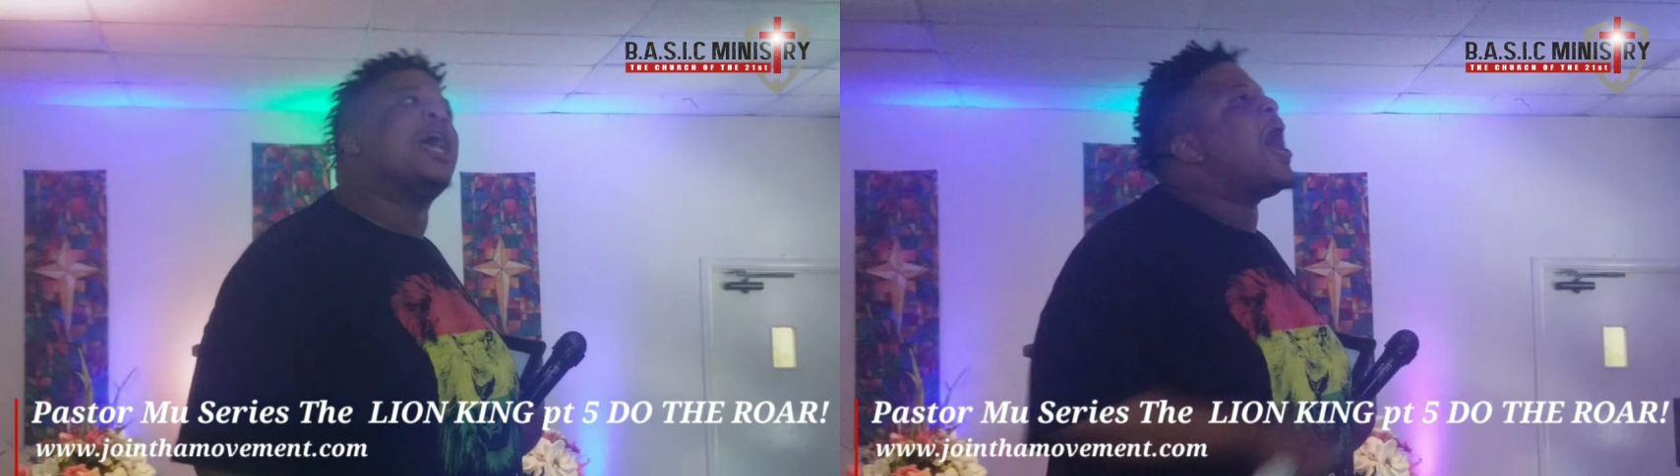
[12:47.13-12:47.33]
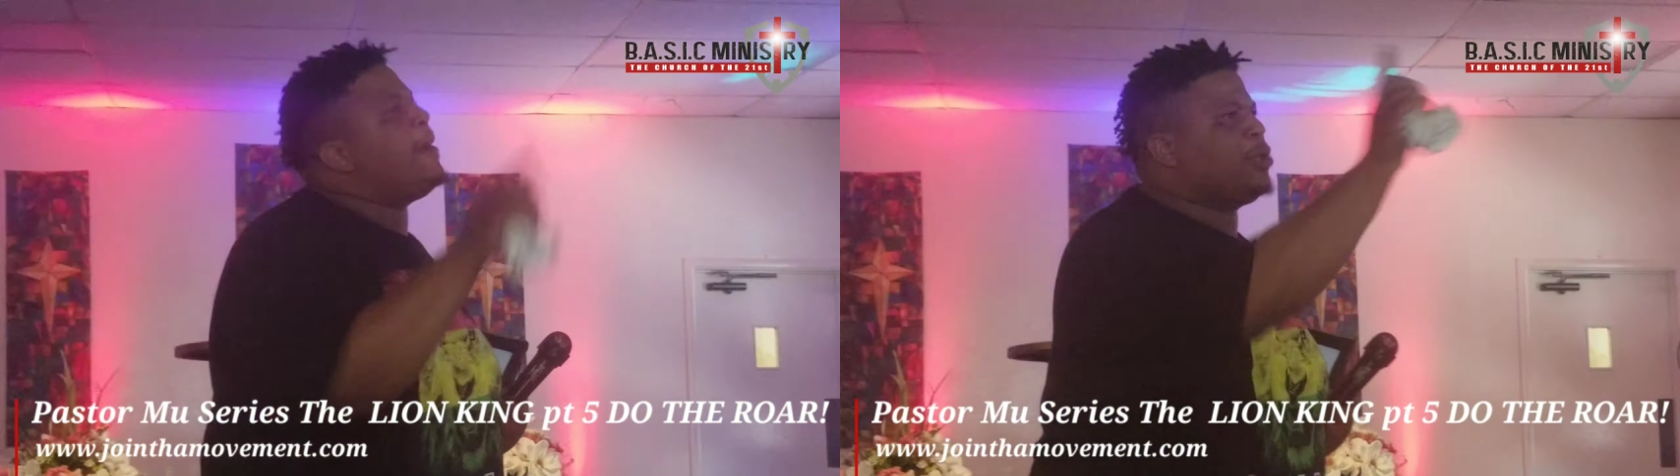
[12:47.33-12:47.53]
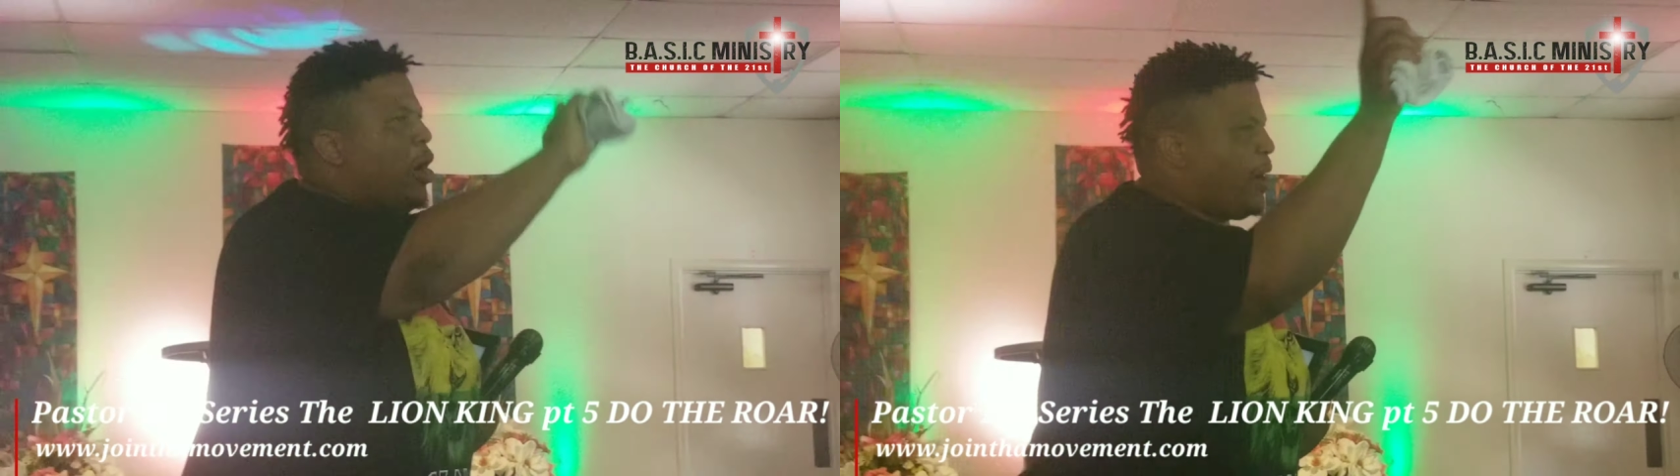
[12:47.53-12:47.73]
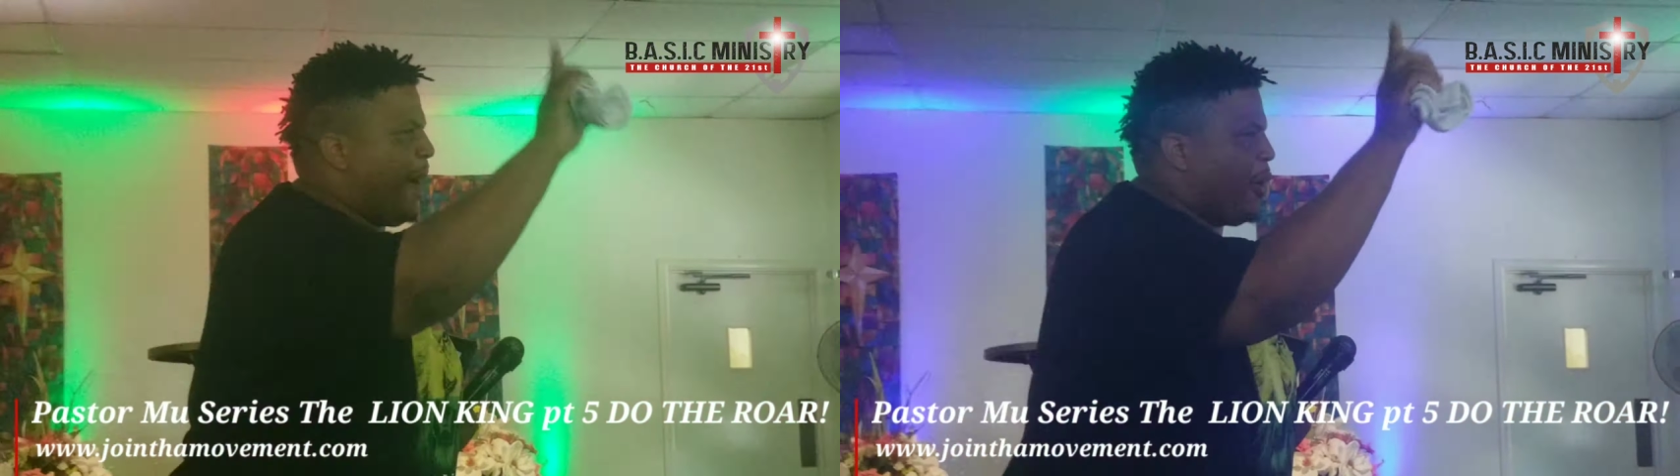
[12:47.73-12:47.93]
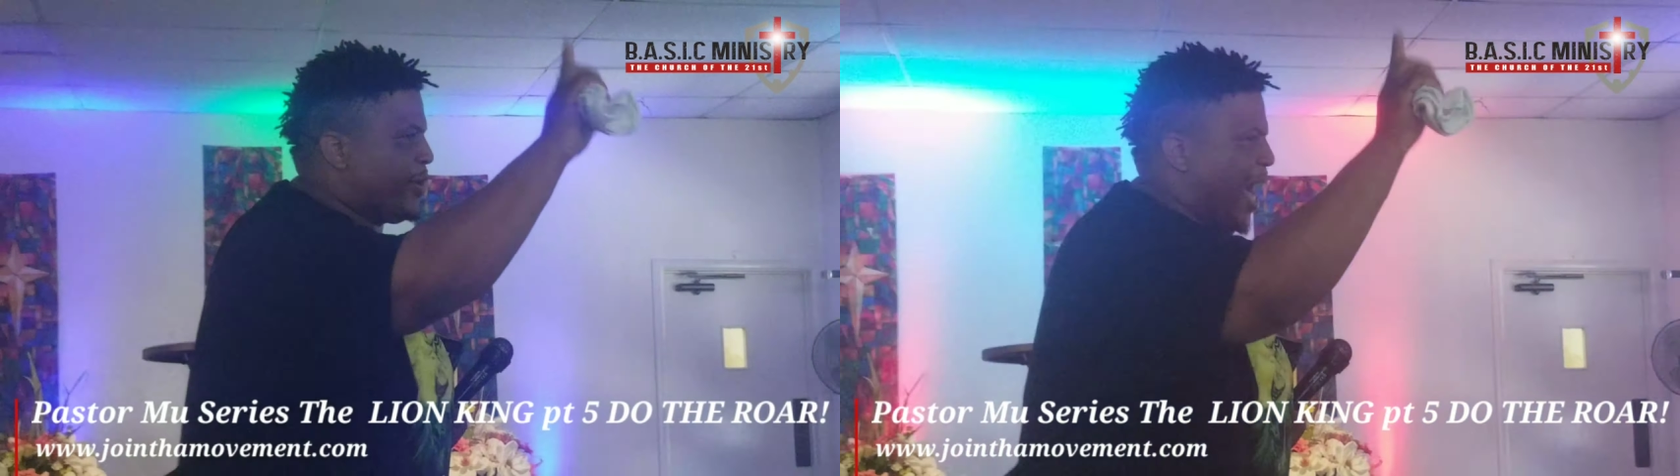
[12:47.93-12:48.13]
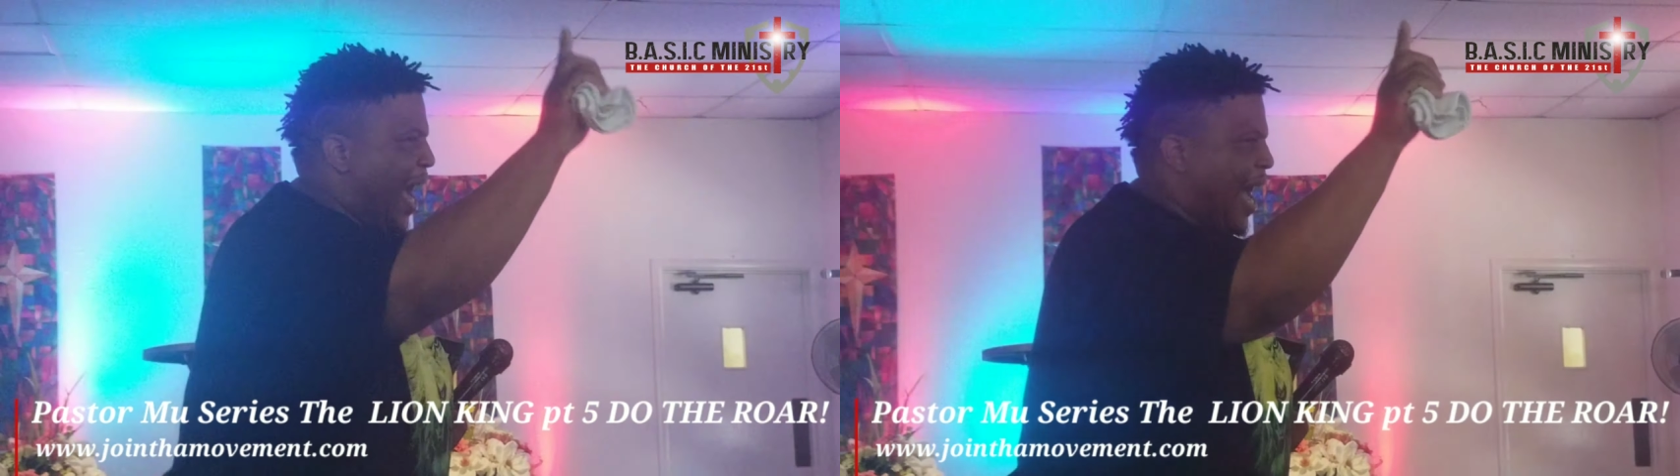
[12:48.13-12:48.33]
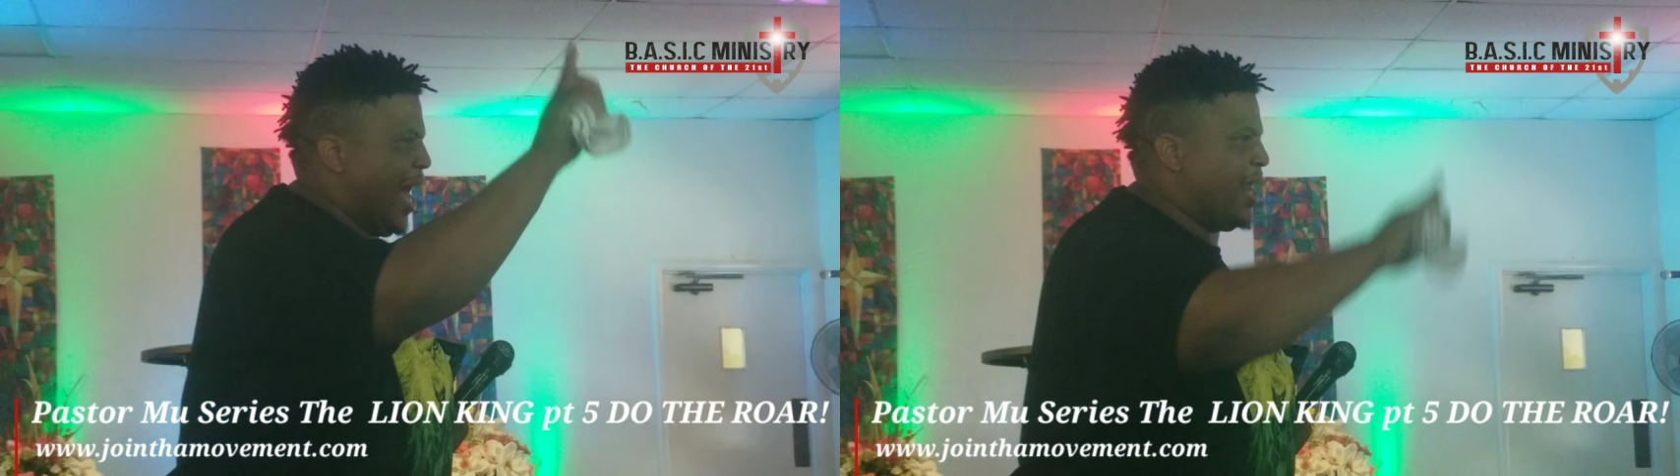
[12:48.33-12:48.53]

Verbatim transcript: Yes, he I'm talking about God.